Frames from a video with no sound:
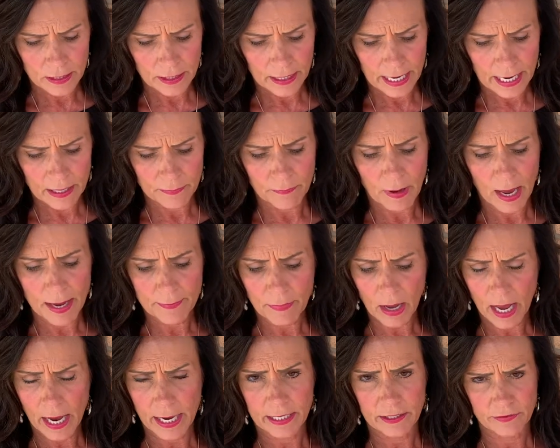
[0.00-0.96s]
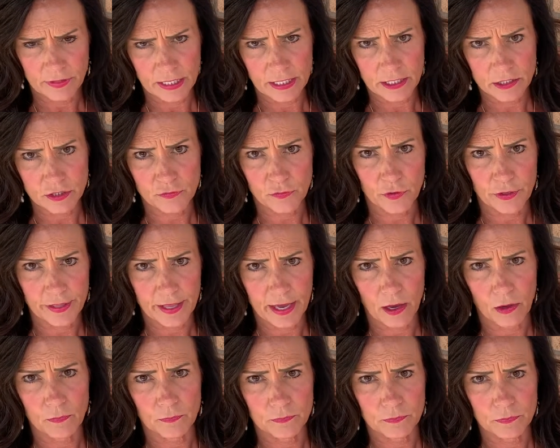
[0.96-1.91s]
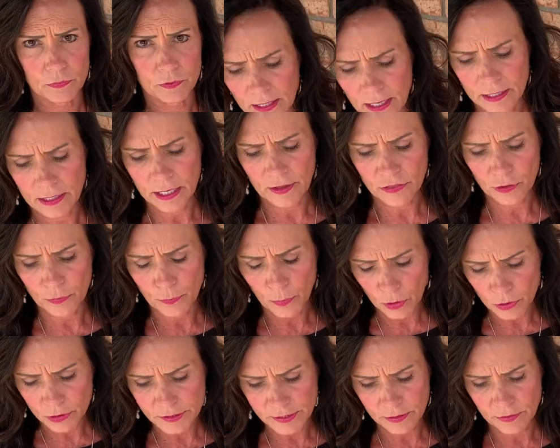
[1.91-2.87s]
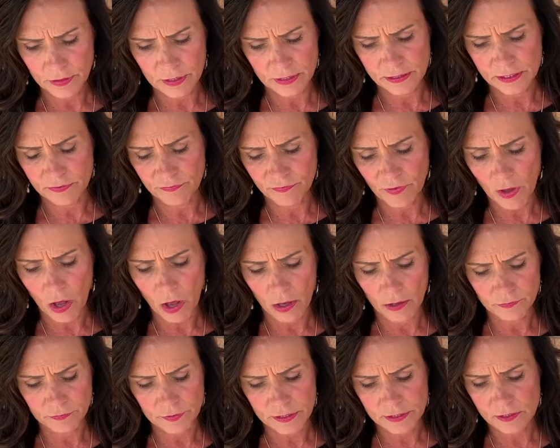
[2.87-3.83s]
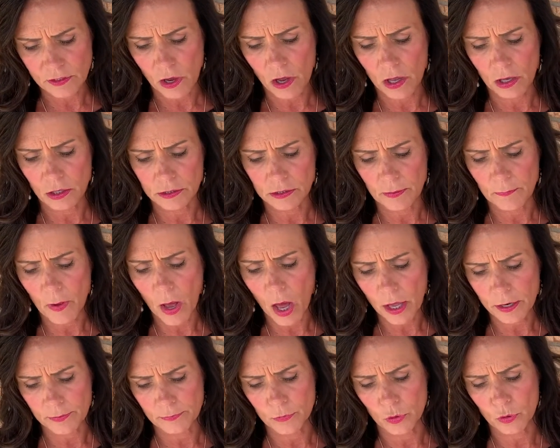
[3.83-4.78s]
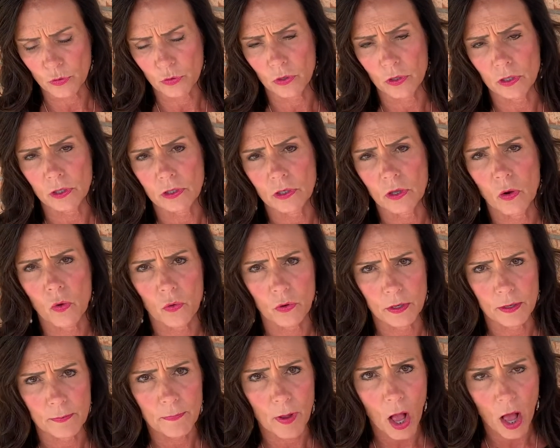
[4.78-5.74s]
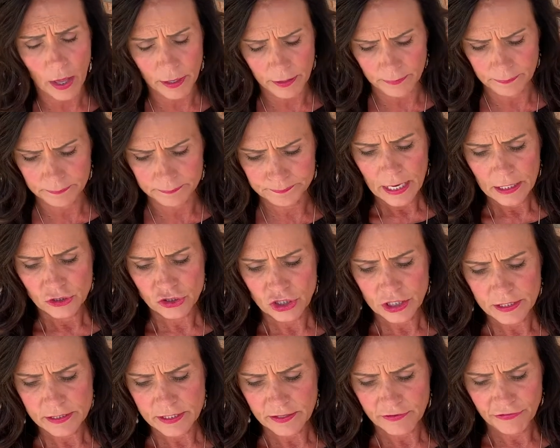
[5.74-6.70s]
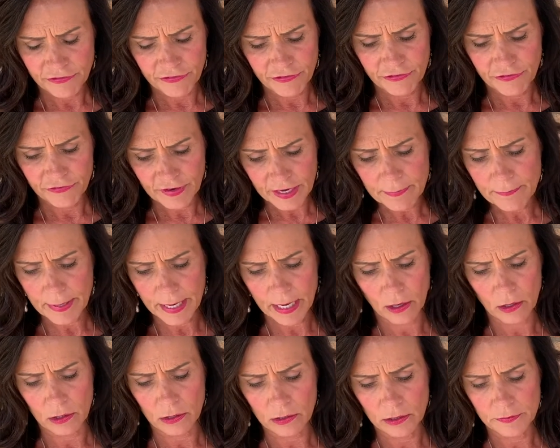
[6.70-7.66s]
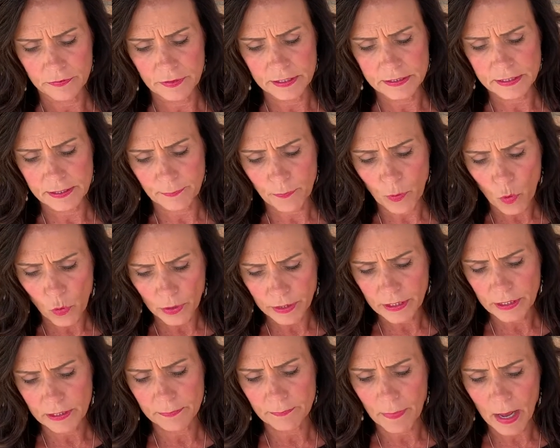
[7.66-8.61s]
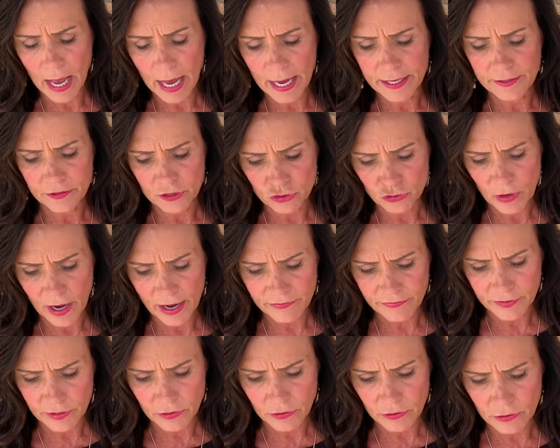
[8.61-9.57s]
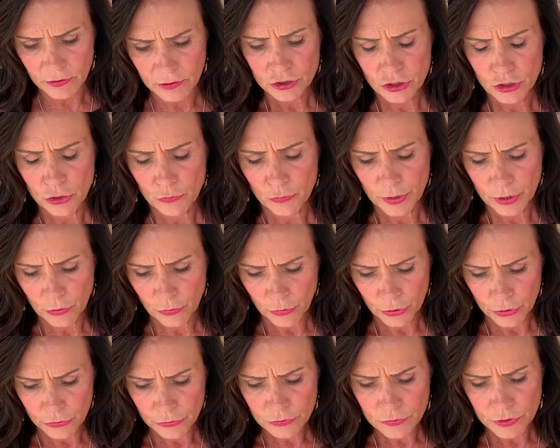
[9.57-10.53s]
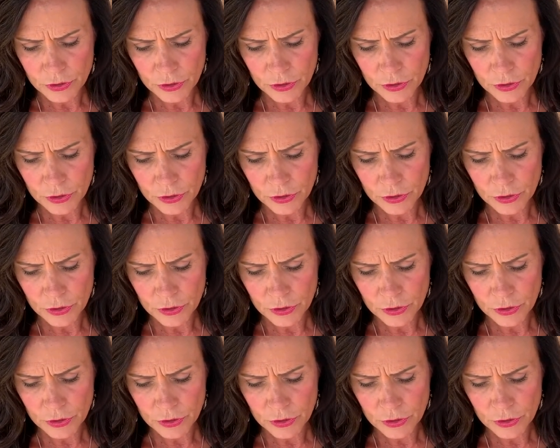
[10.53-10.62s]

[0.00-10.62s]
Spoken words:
and by buying things for them. Another person that's involved is called a bottom girl or a bottom. She is a female that's appointed by the trafficker to recruit,